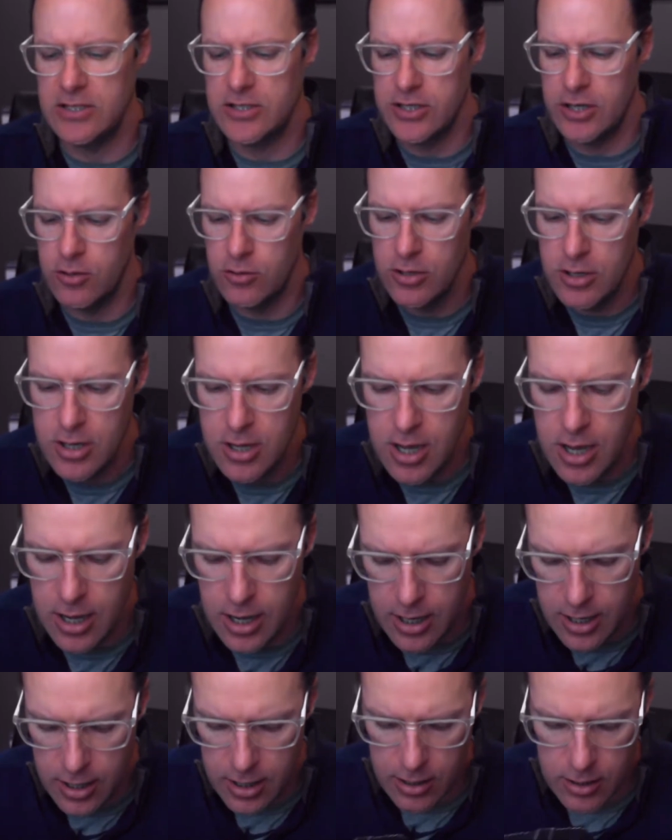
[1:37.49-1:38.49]
So
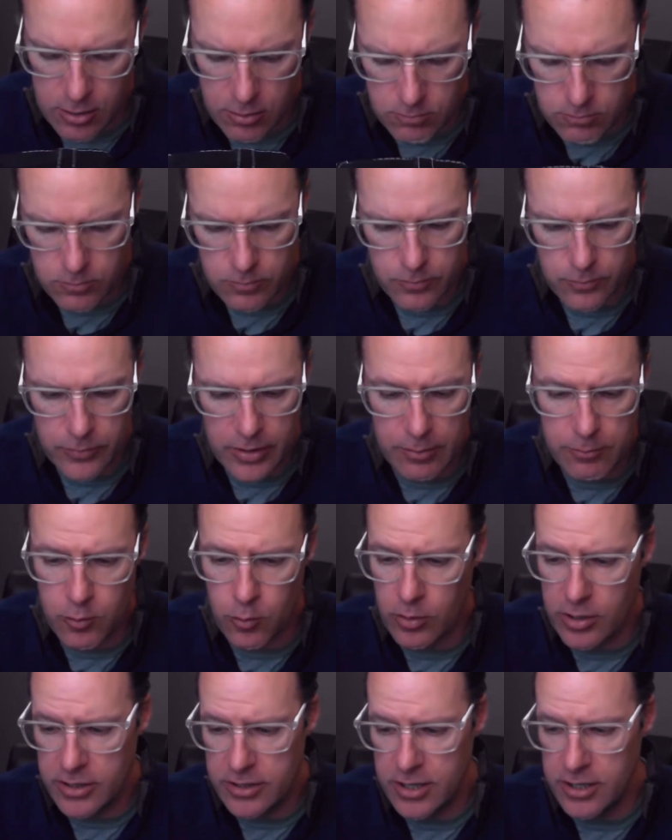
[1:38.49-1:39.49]
um, number
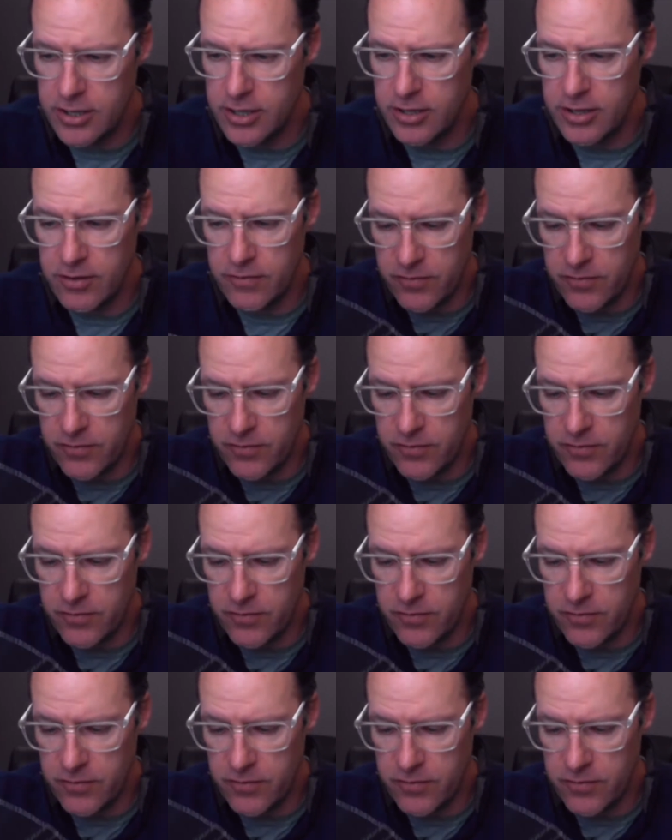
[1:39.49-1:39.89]
one, the, the, the,